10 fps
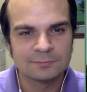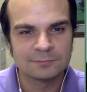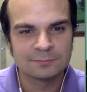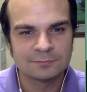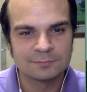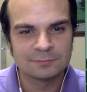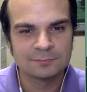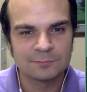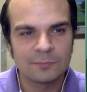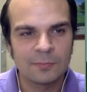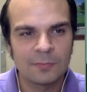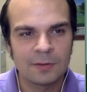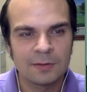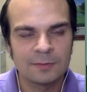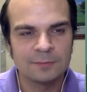
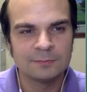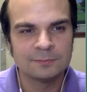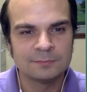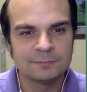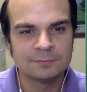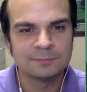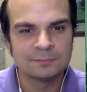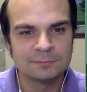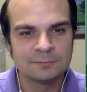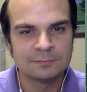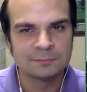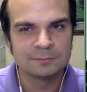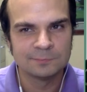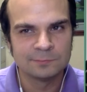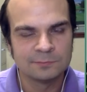
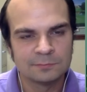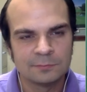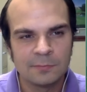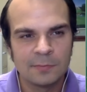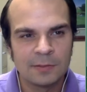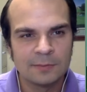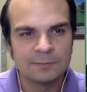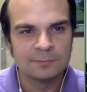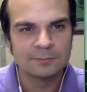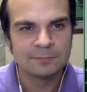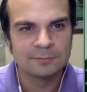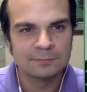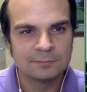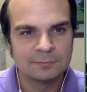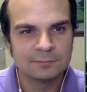
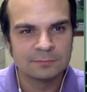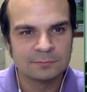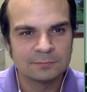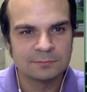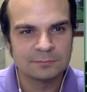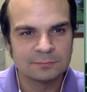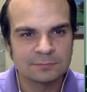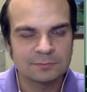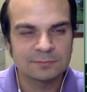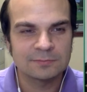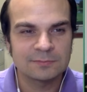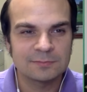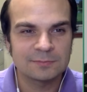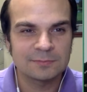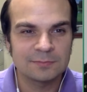
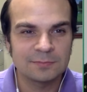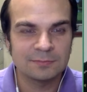[no speech]